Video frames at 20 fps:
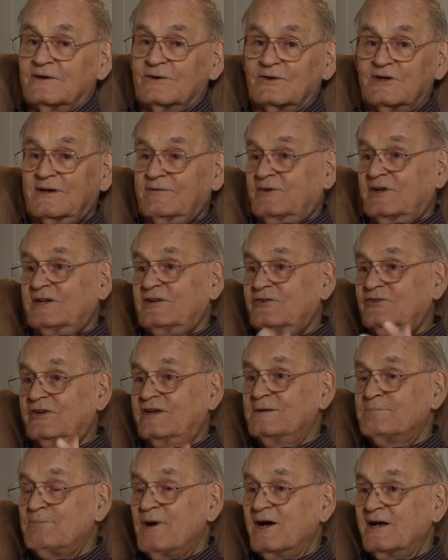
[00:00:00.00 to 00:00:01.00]
Never did see
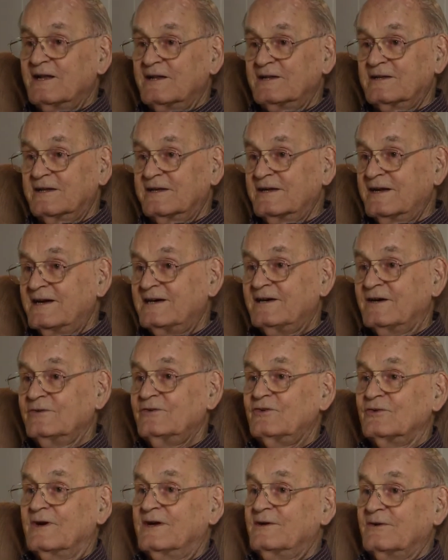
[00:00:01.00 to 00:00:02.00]
the pilot get out,
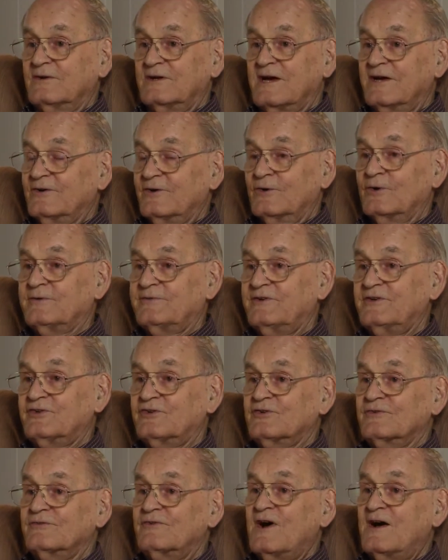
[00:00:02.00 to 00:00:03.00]
so I don't know if he
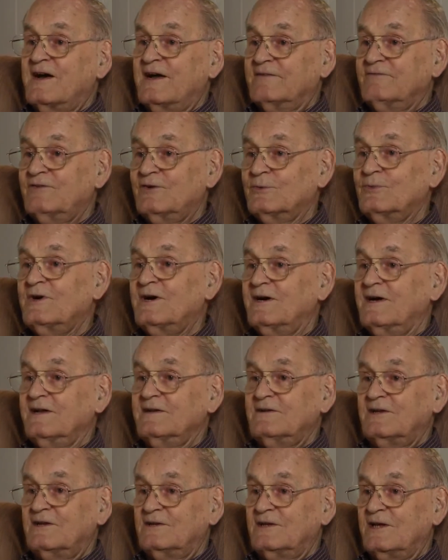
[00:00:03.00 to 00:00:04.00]
survived or what.
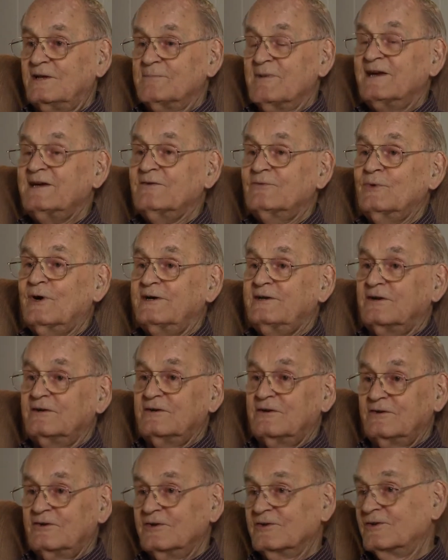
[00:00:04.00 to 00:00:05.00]
He may have waited
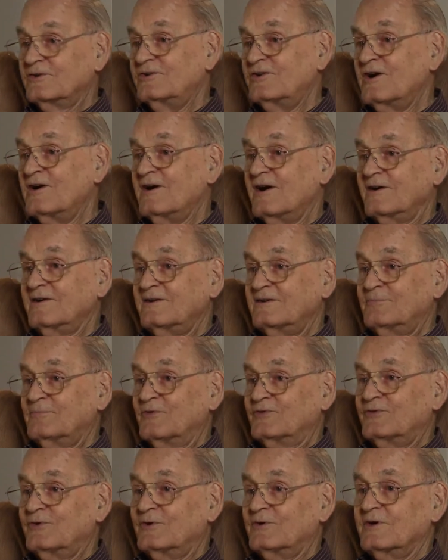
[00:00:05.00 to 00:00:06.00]
until dark
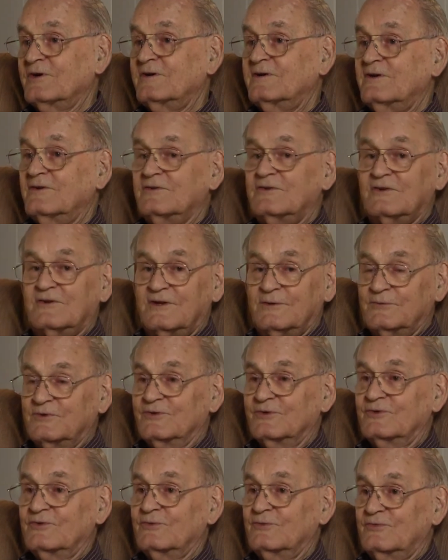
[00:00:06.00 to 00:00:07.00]
before, because he
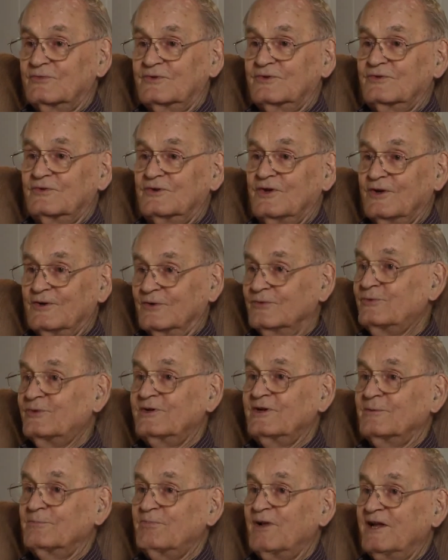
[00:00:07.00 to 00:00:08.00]
was,
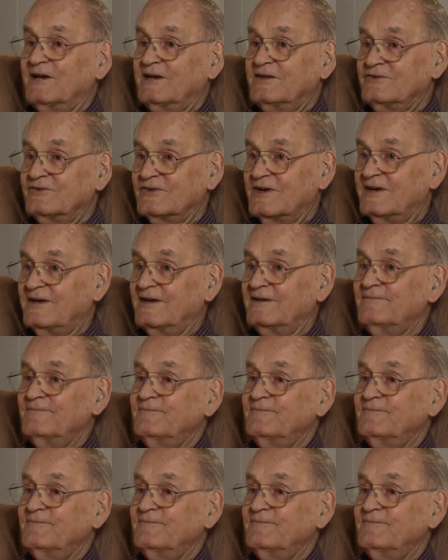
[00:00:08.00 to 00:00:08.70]
real plain sight.